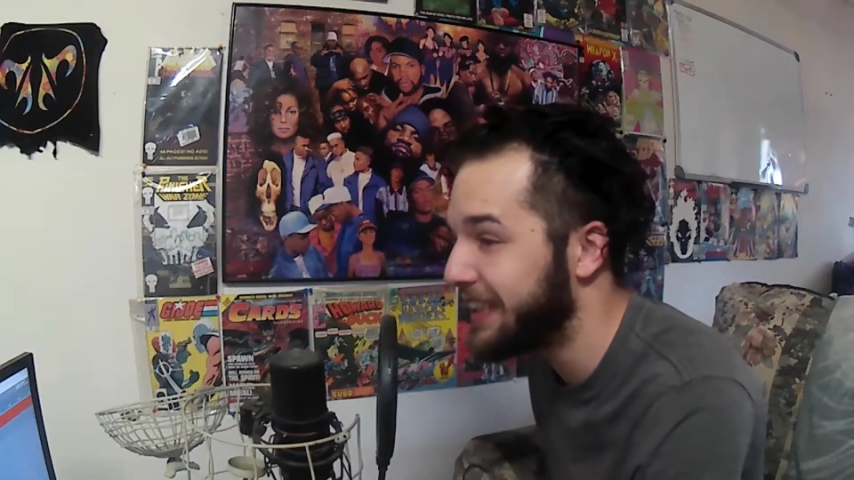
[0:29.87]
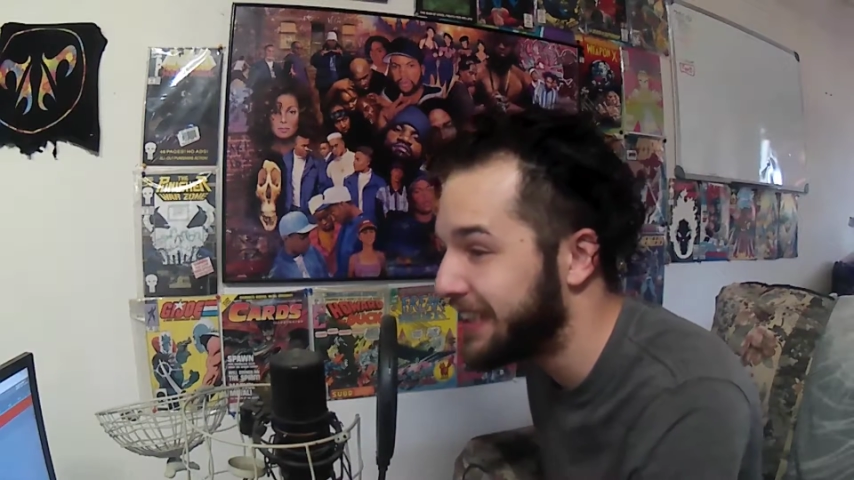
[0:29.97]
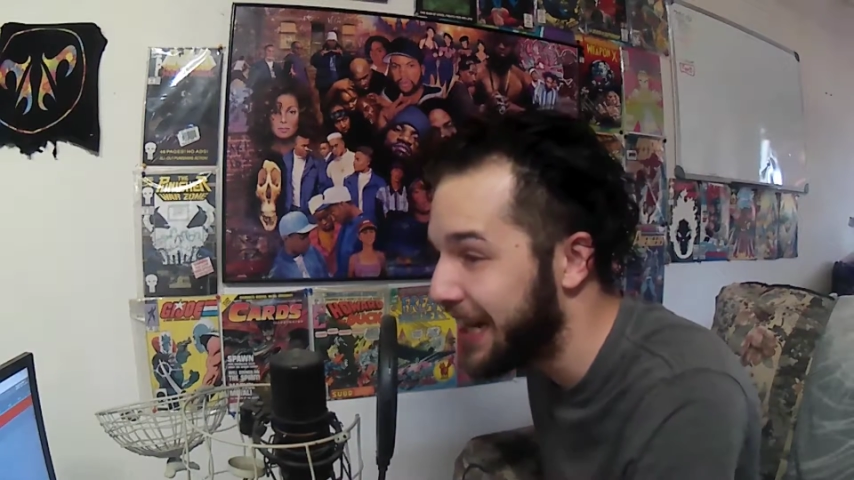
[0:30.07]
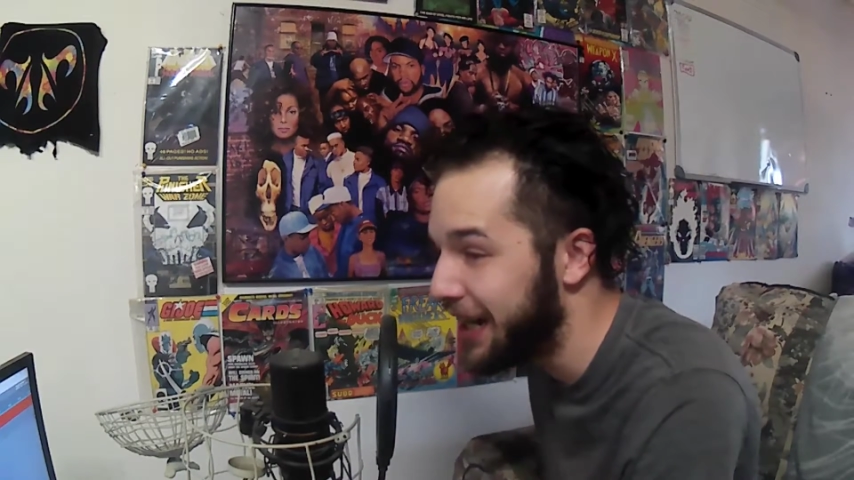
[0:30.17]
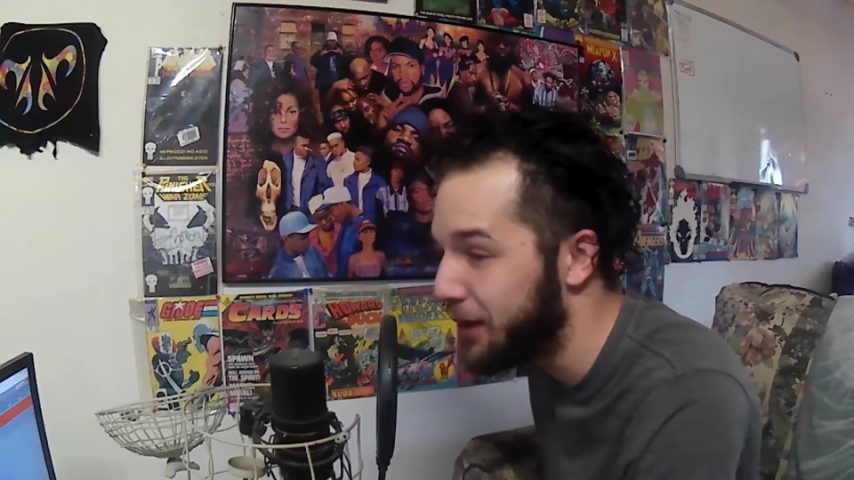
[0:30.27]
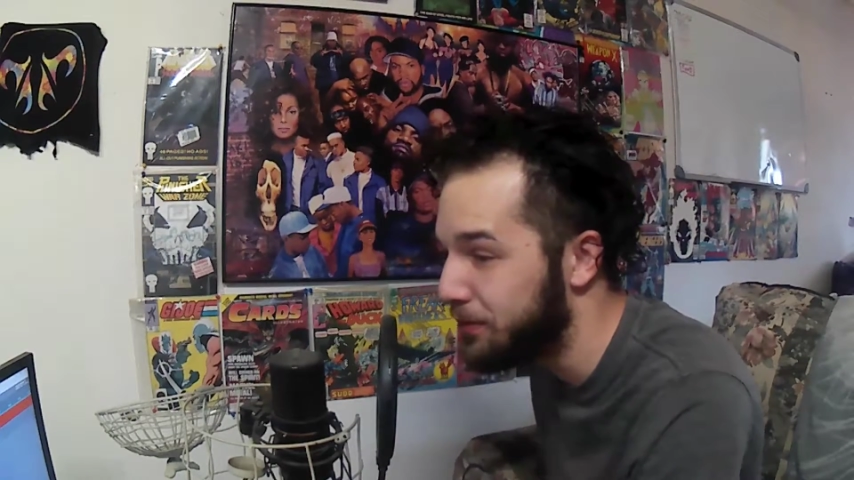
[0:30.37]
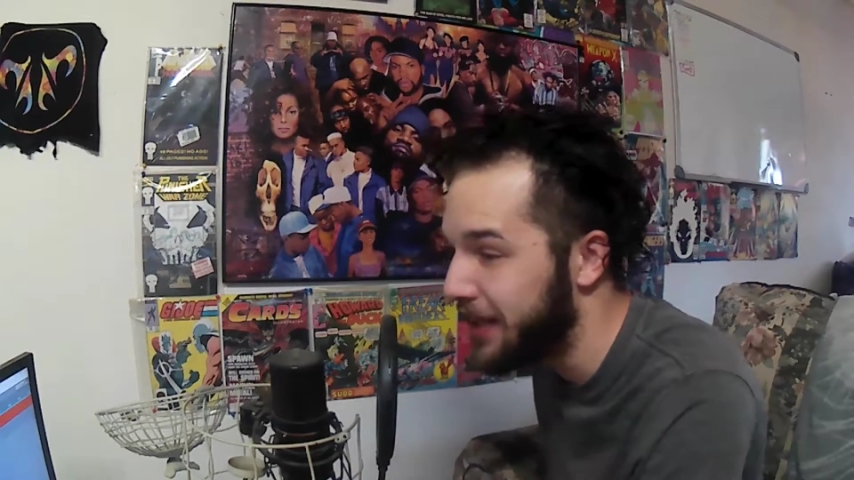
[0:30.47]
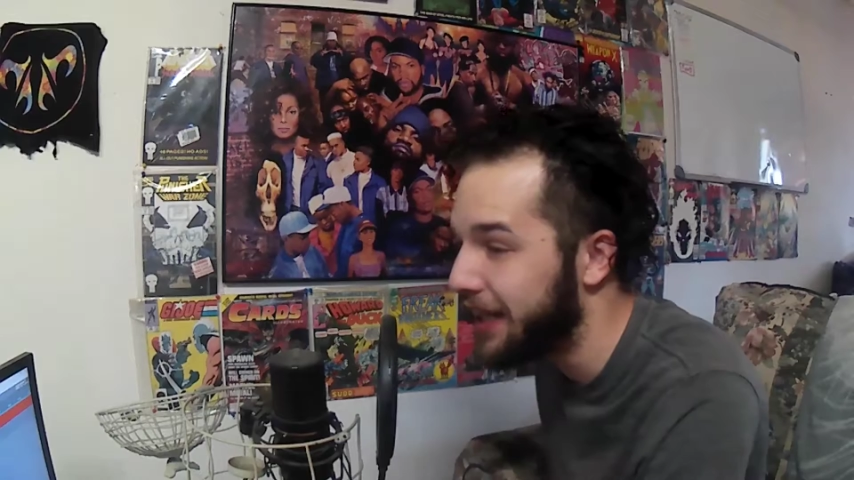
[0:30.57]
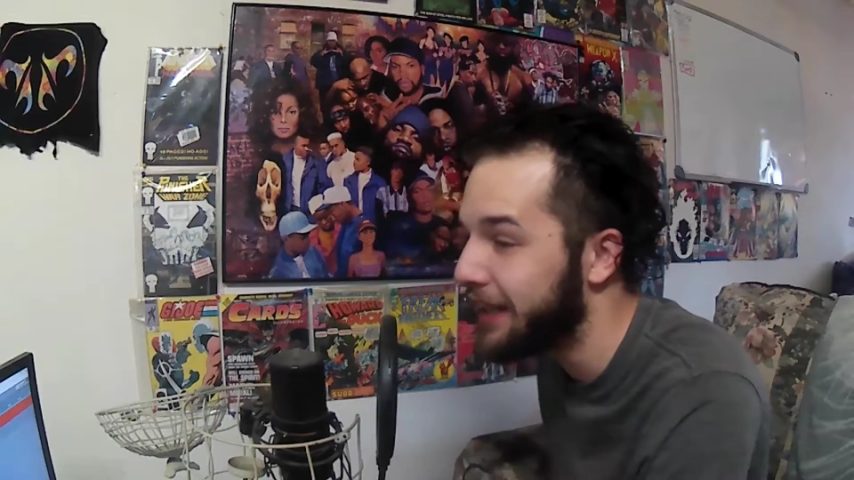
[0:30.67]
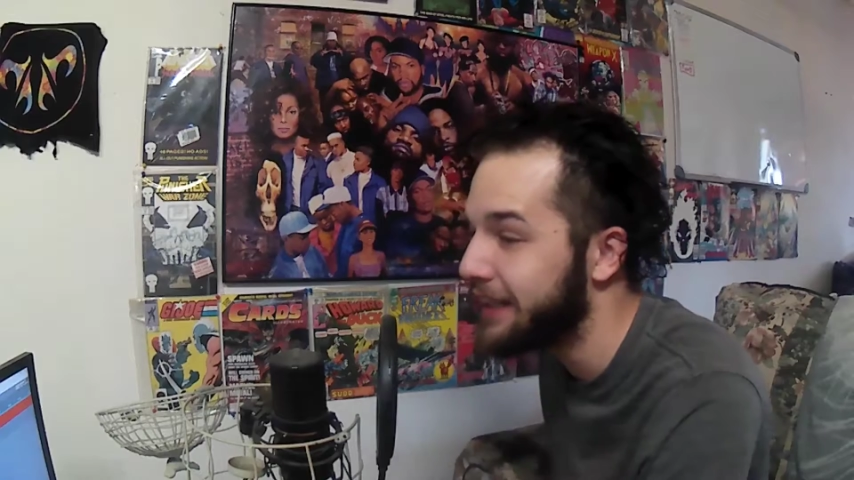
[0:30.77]
excited
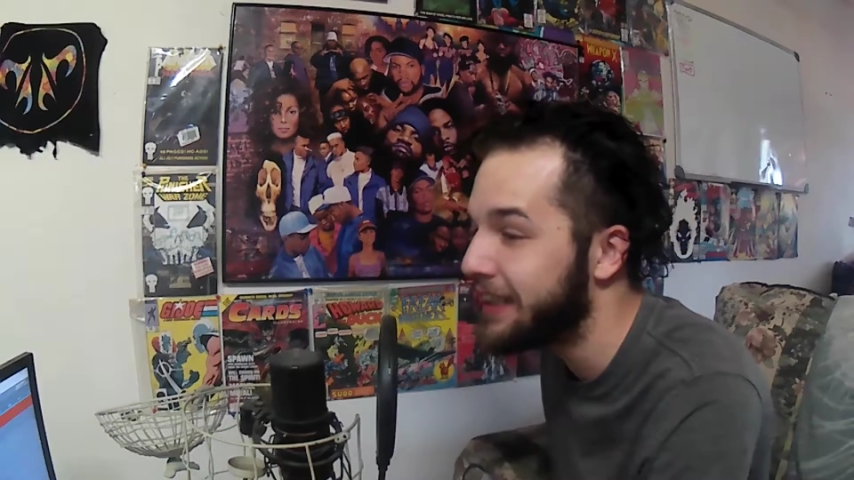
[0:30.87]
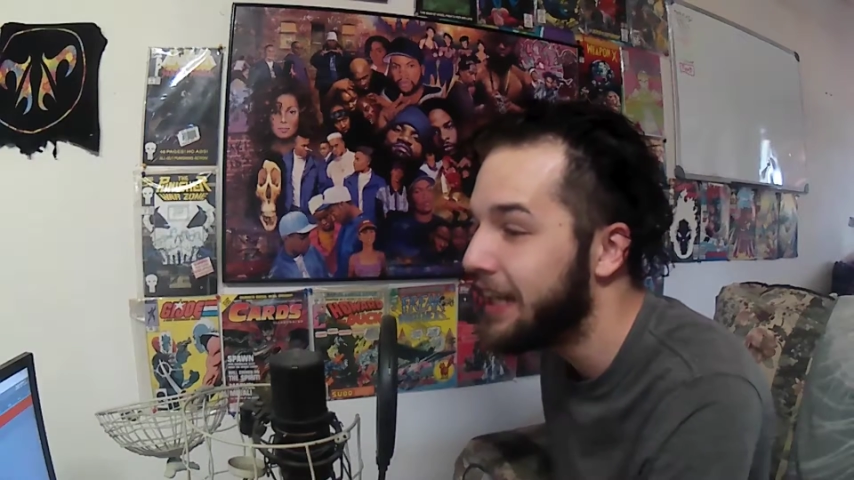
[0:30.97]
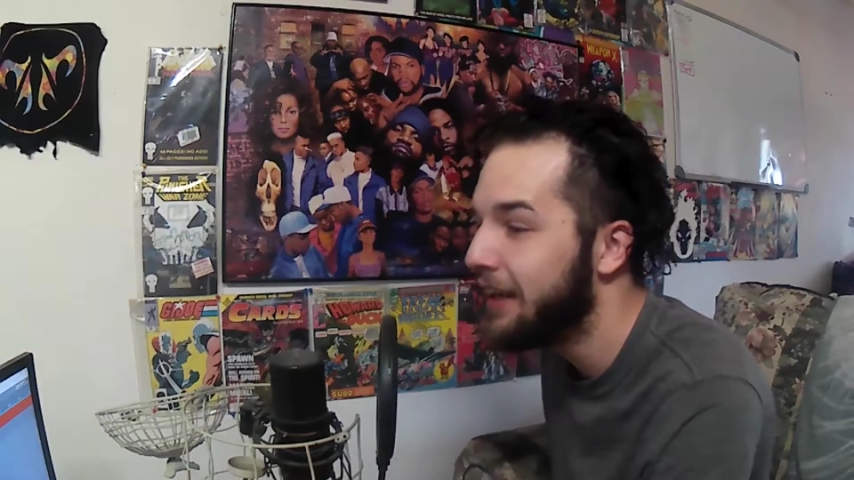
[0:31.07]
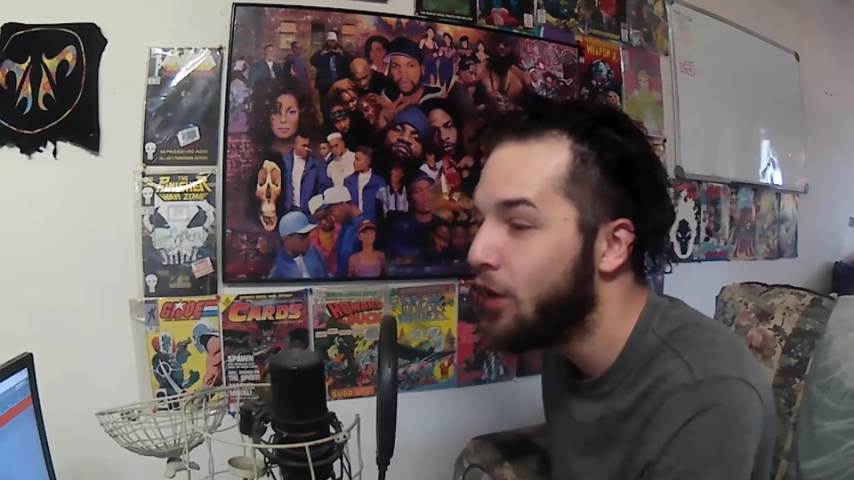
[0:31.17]
because